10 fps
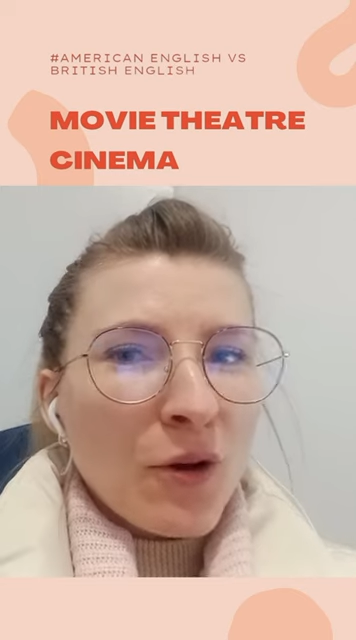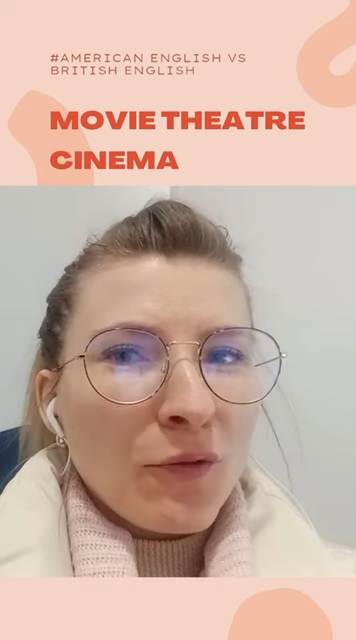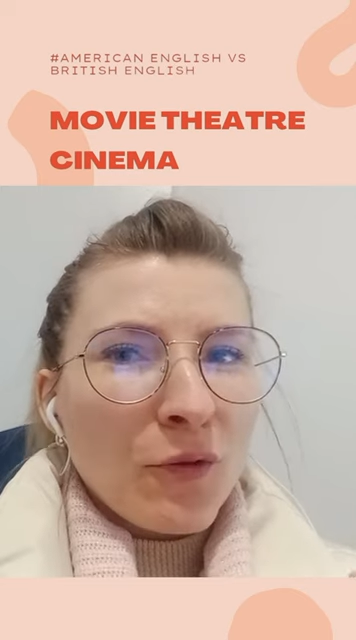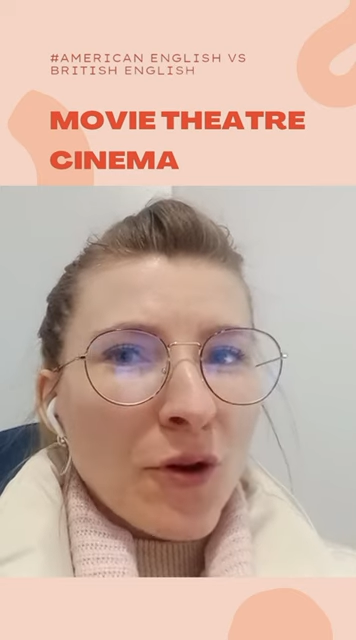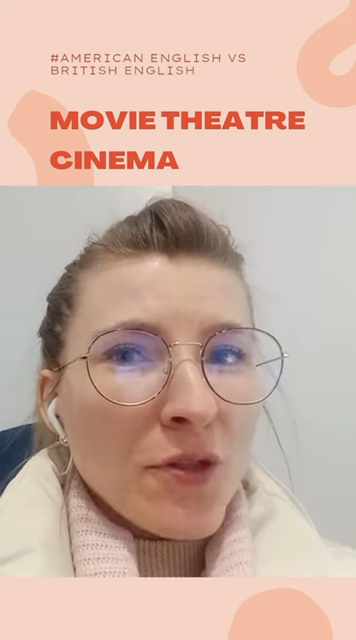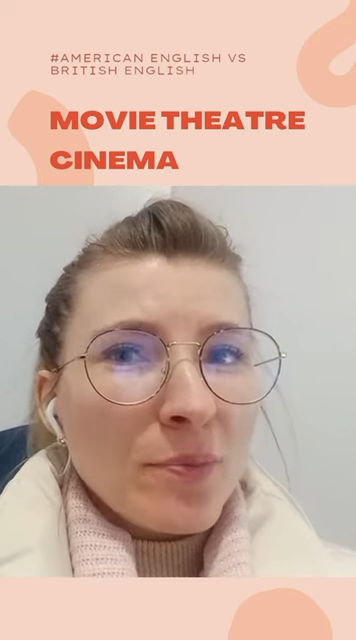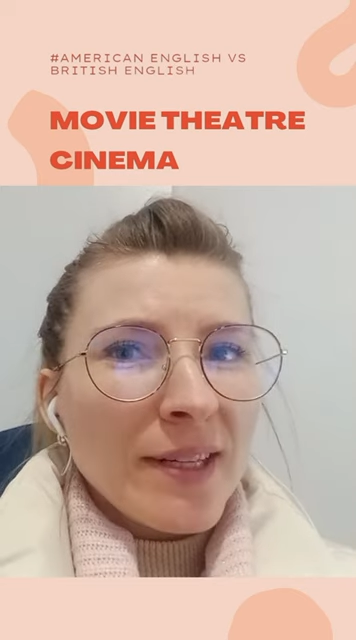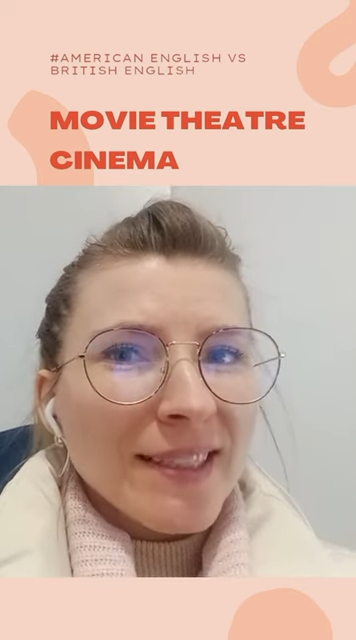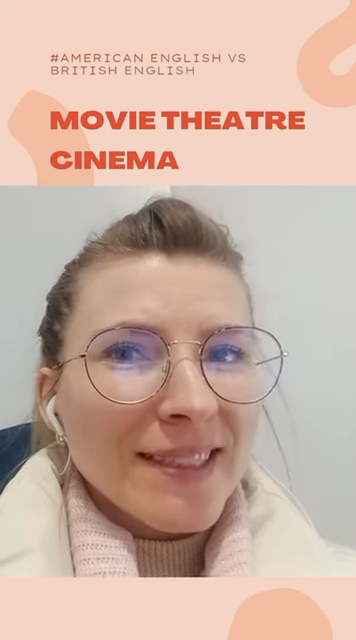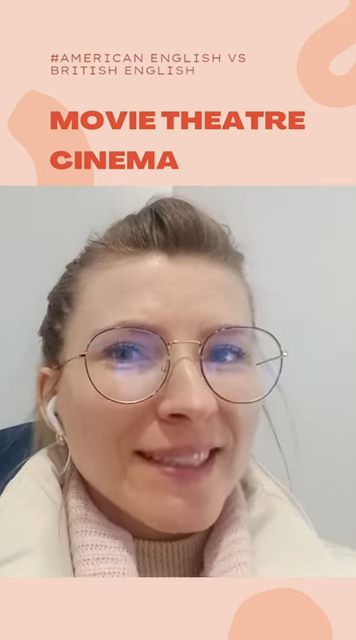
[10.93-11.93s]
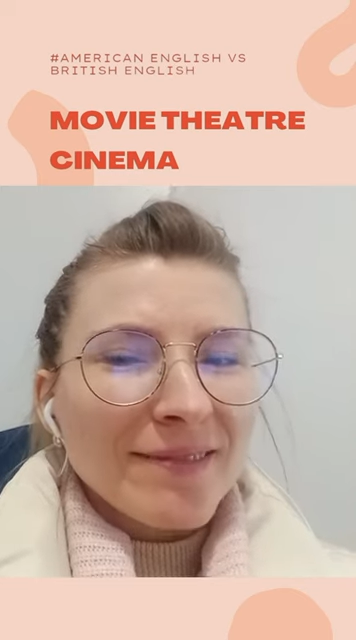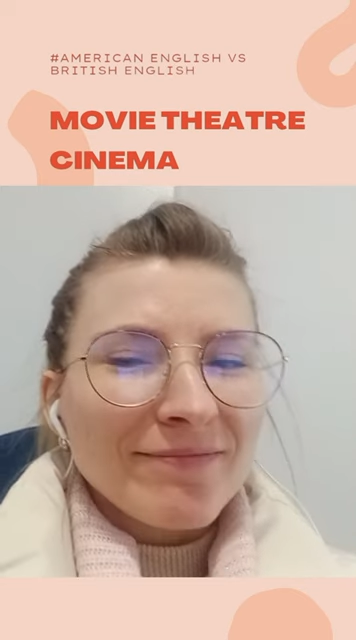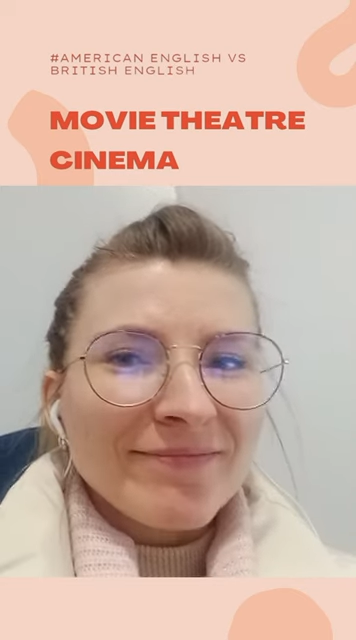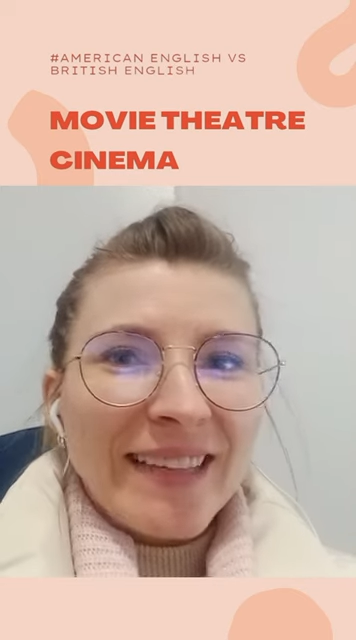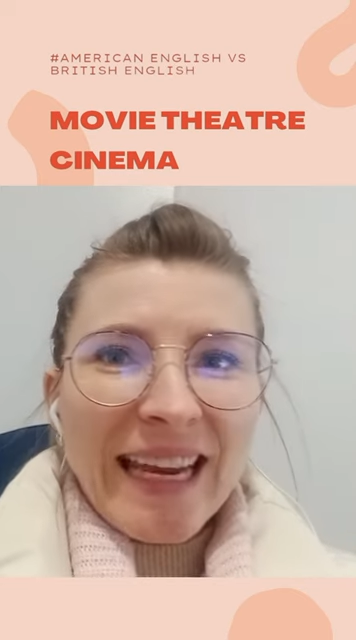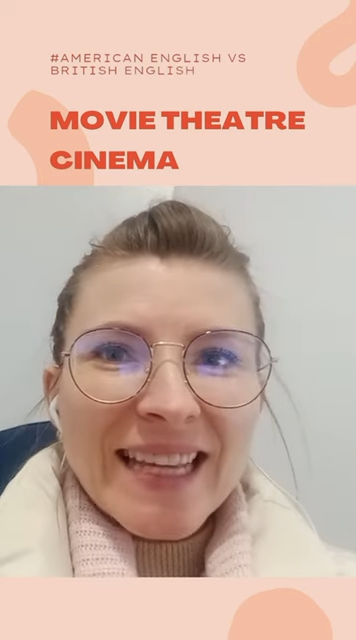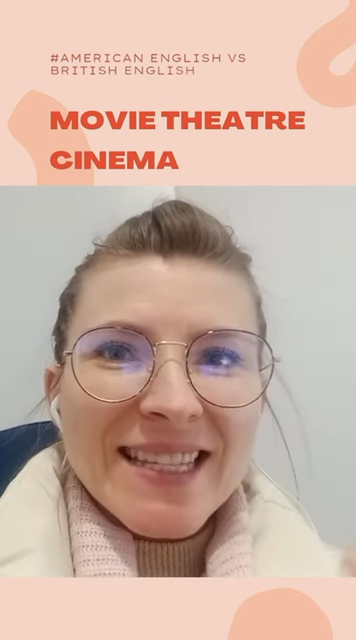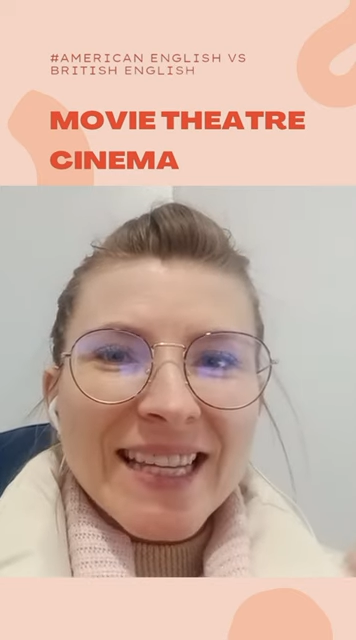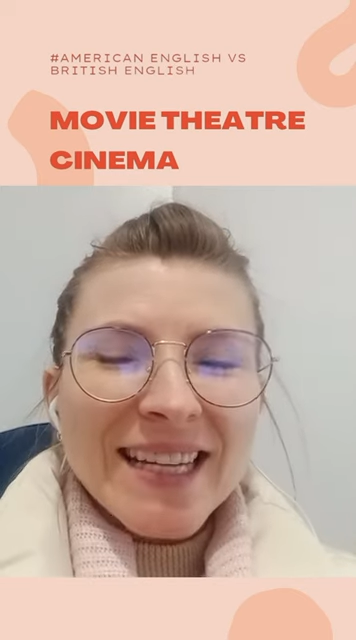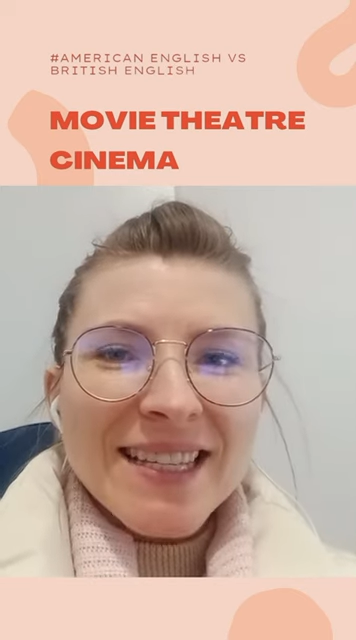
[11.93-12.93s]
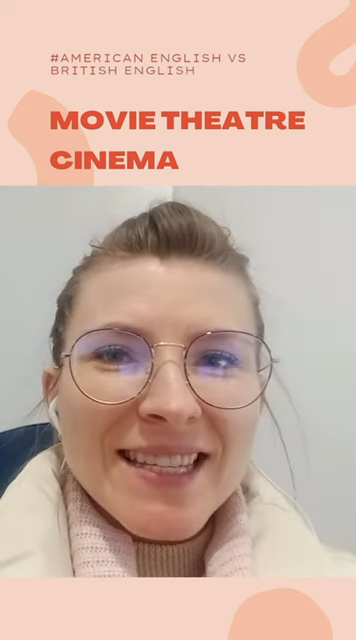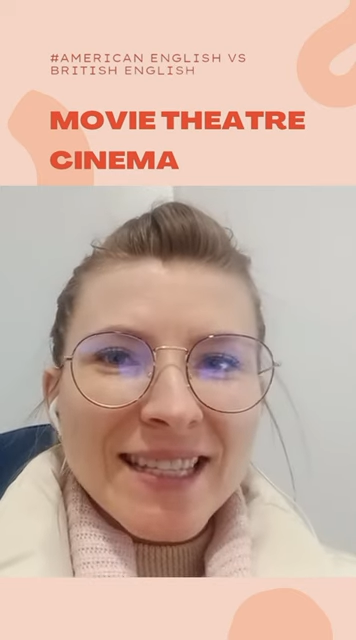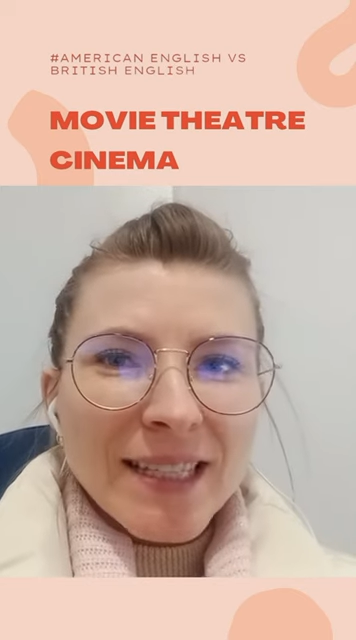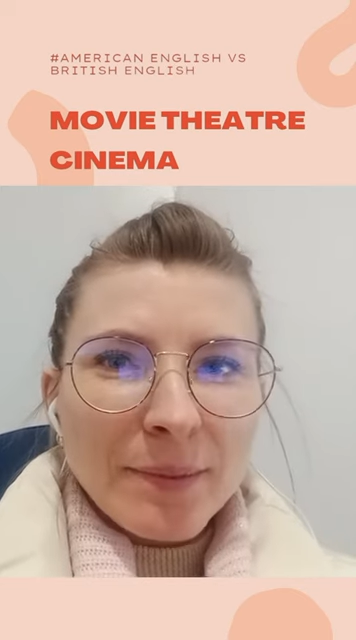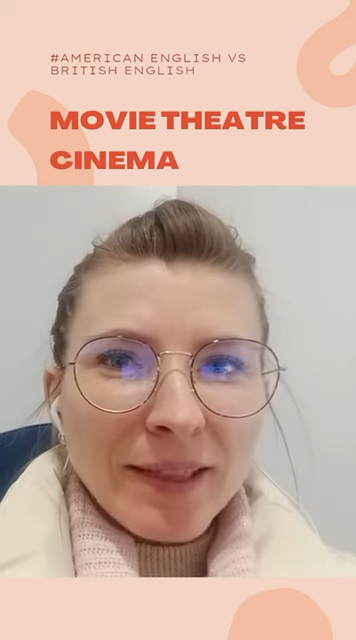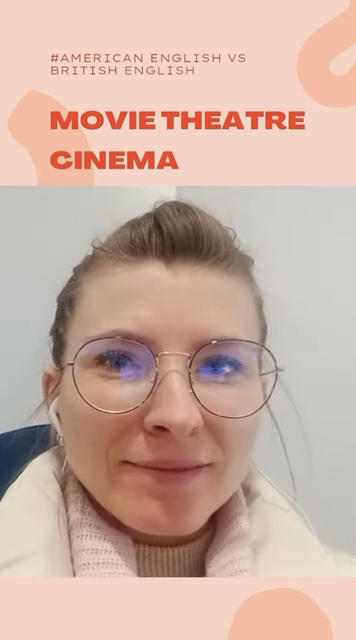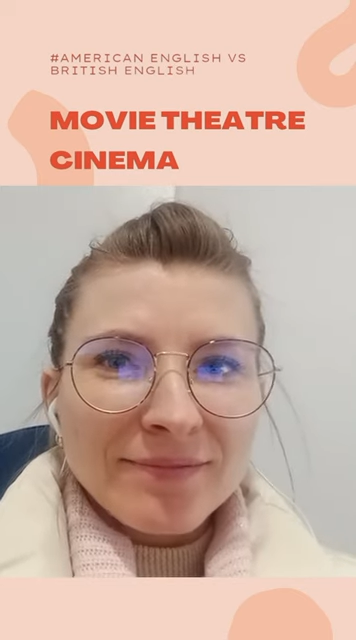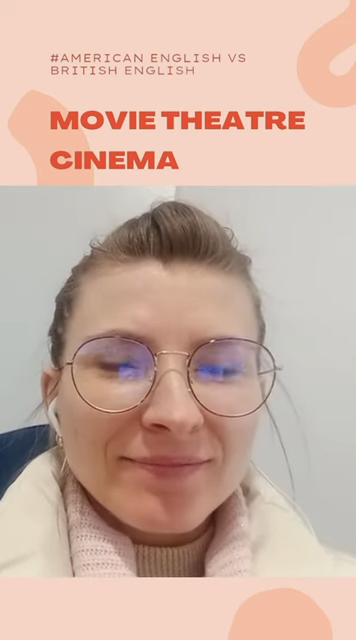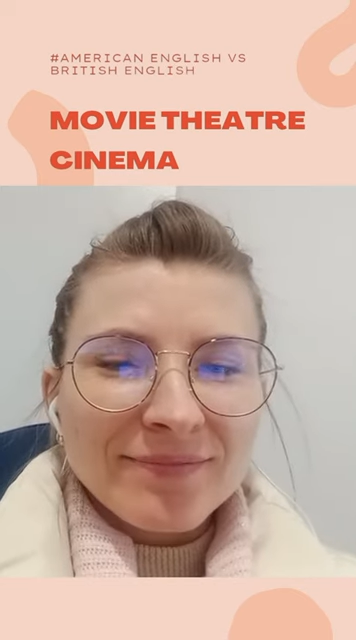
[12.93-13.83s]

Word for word: For the Brits, it's a cinema.